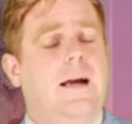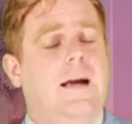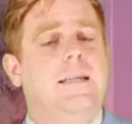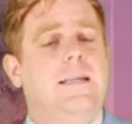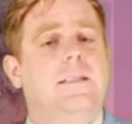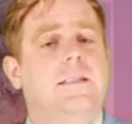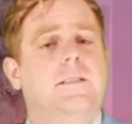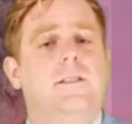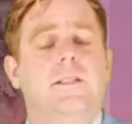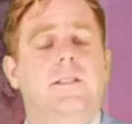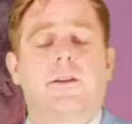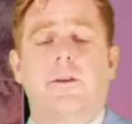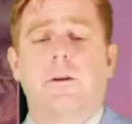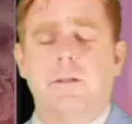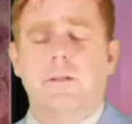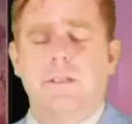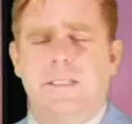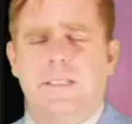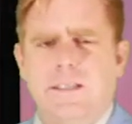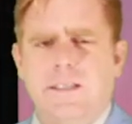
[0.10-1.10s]
into the
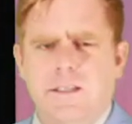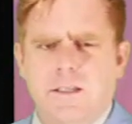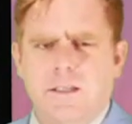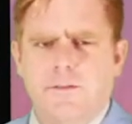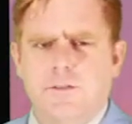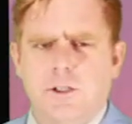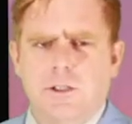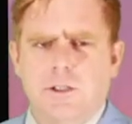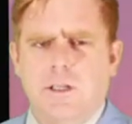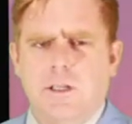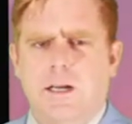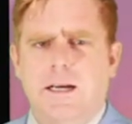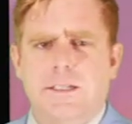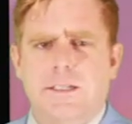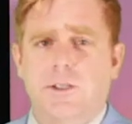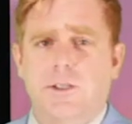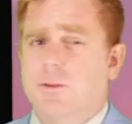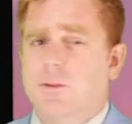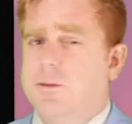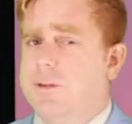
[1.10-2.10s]
13th of July,
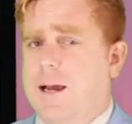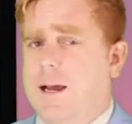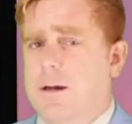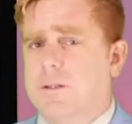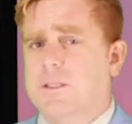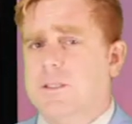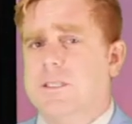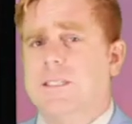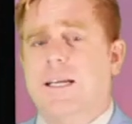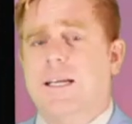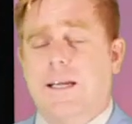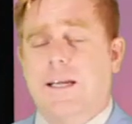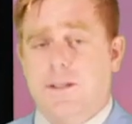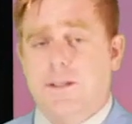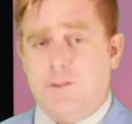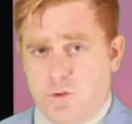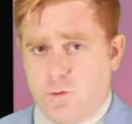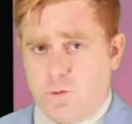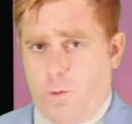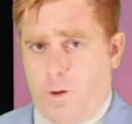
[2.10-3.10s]

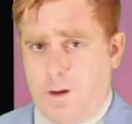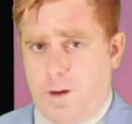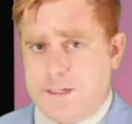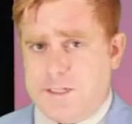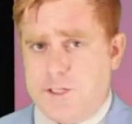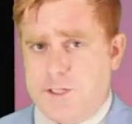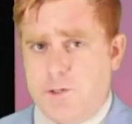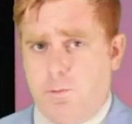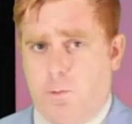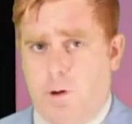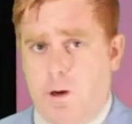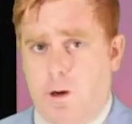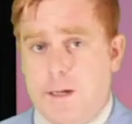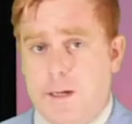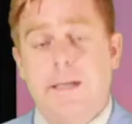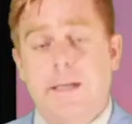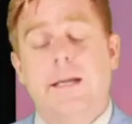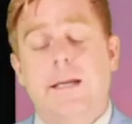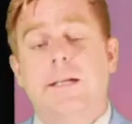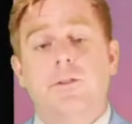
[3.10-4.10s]
2021, and
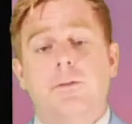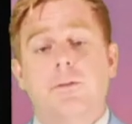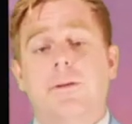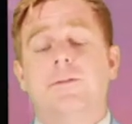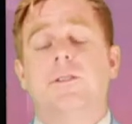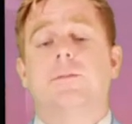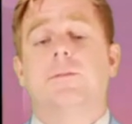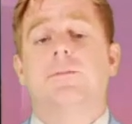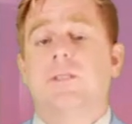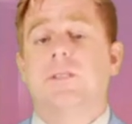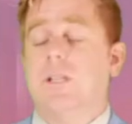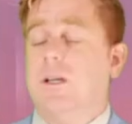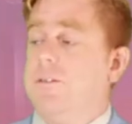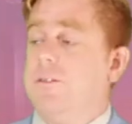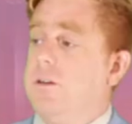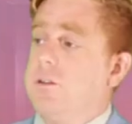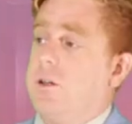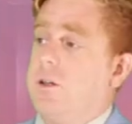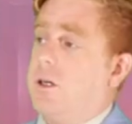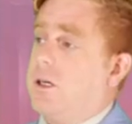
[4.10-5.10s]
I do have some stuff to
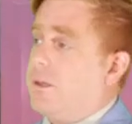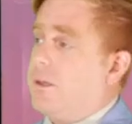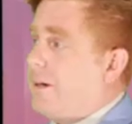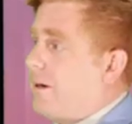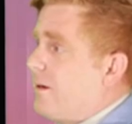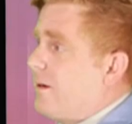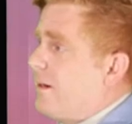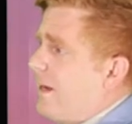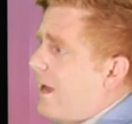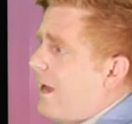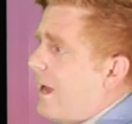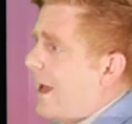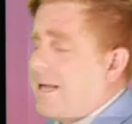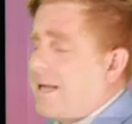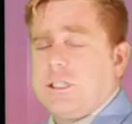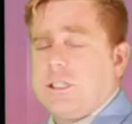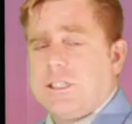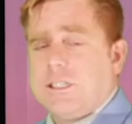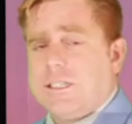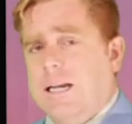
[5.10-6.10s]
talk about
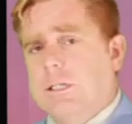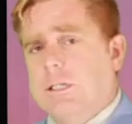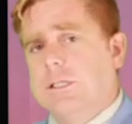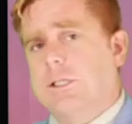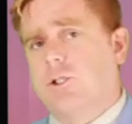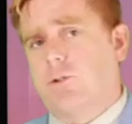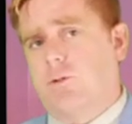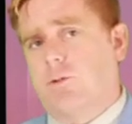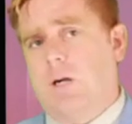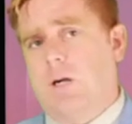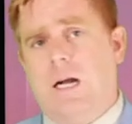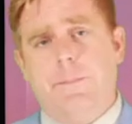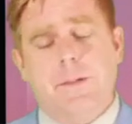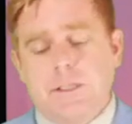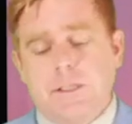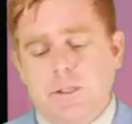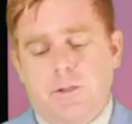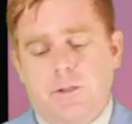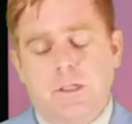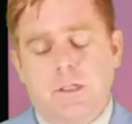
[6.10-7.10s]
actually out in the tropics.
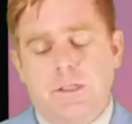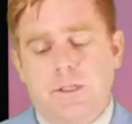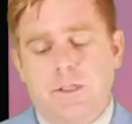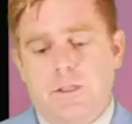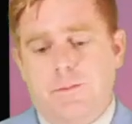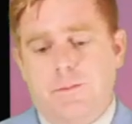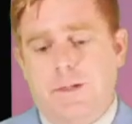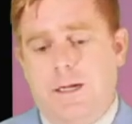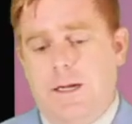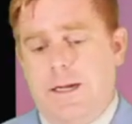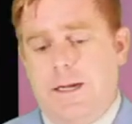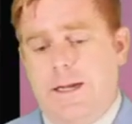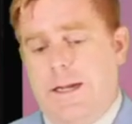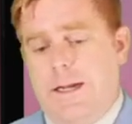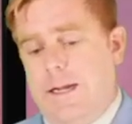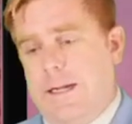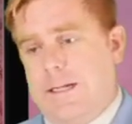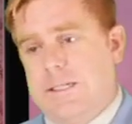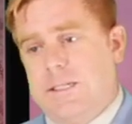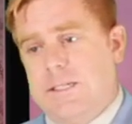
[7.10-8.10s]
There is some
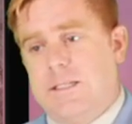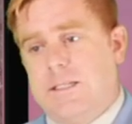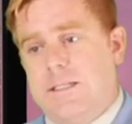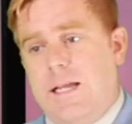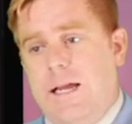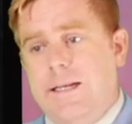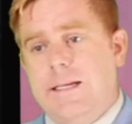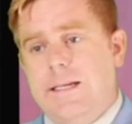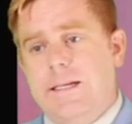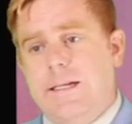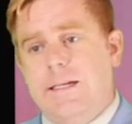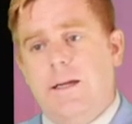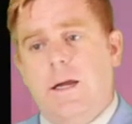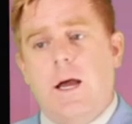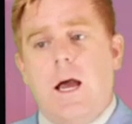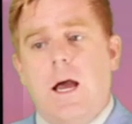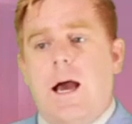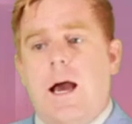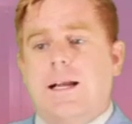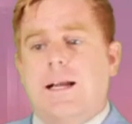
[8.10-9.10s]
extended
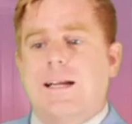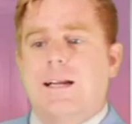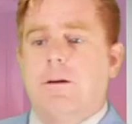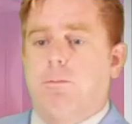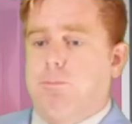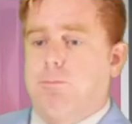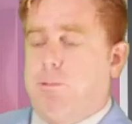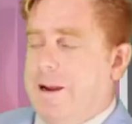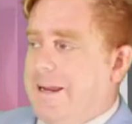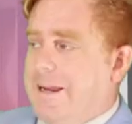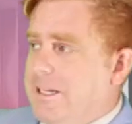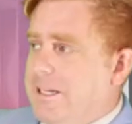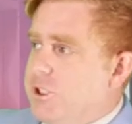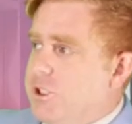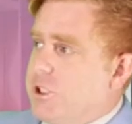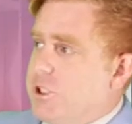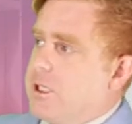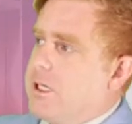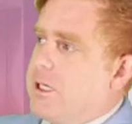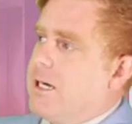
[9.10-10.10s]

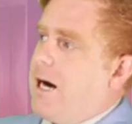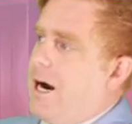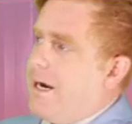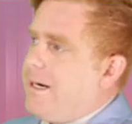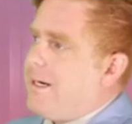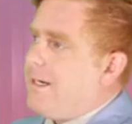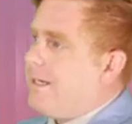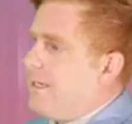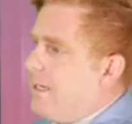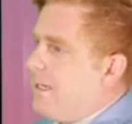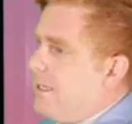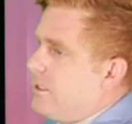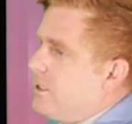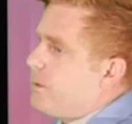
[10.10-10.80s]
range guidance